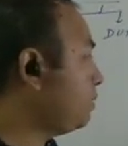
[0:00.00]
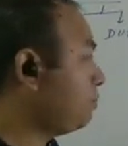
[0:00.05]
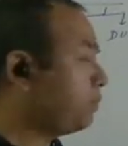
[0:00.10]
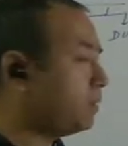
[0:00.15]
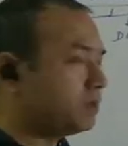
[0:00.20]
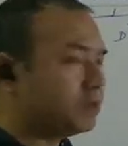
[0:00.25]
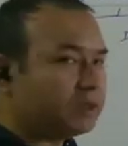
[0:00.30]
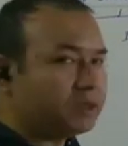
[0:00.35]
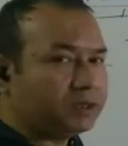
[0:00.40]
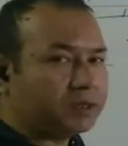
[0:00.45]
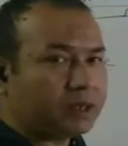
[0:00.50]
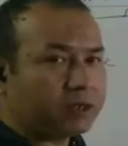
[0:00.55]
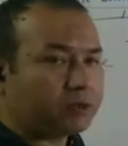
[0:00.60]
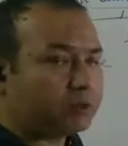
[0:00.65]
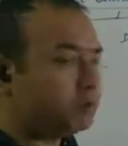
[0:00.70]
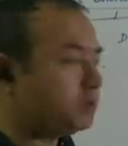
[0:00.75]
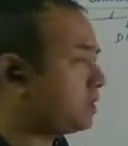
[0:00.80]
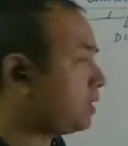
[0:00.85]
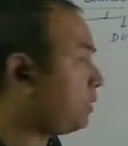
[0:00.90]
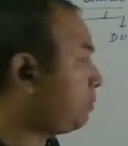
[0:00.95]
The person is said
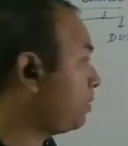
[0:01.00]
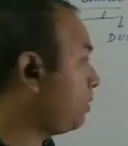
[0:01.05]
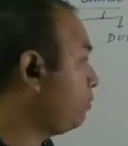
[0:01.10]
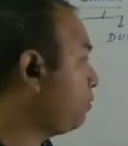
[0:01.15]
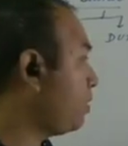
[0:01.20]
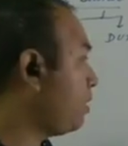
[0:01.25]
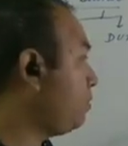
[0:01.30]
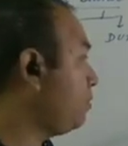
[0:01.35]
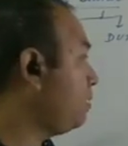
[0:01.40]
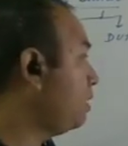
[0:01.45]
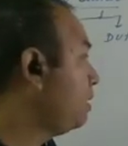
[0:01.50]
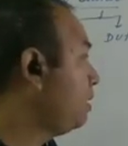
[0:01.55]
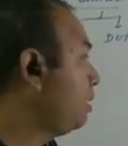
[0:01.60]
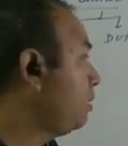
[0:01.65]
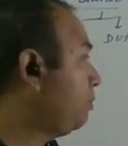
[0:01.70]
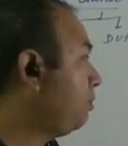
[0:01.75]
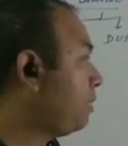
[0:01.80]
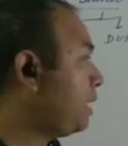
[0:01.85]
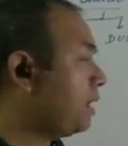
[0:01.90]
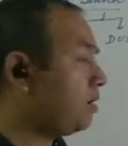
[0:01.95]
to be suffering from
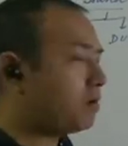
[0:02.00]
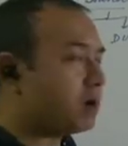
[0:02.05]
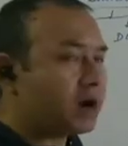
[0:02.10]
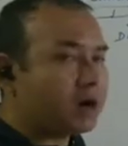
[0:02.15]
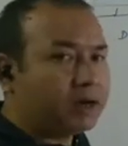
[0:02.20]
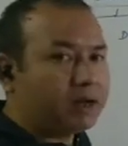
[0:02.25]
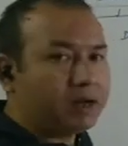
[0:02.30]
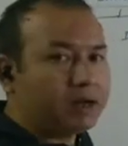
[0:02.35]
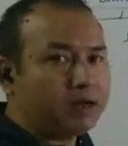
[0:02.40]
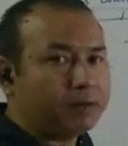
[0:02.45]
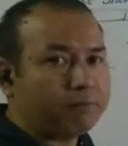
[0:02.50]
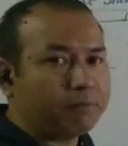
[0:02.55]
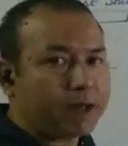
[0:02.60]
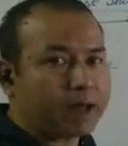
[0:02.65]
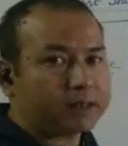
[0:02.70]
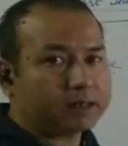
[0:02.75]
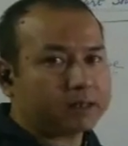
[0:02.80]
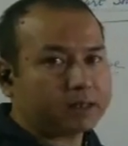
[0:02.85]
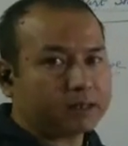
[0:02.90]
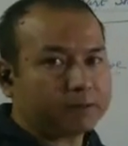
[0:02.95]
myocardial
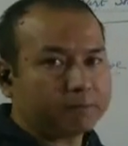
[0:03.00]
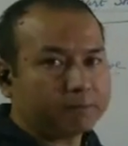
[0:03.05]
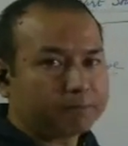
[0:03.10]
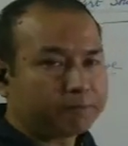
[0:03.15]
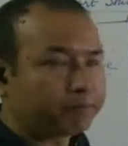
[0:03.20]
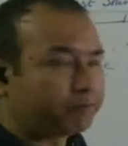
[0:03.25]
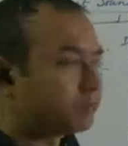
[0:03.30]
infarction.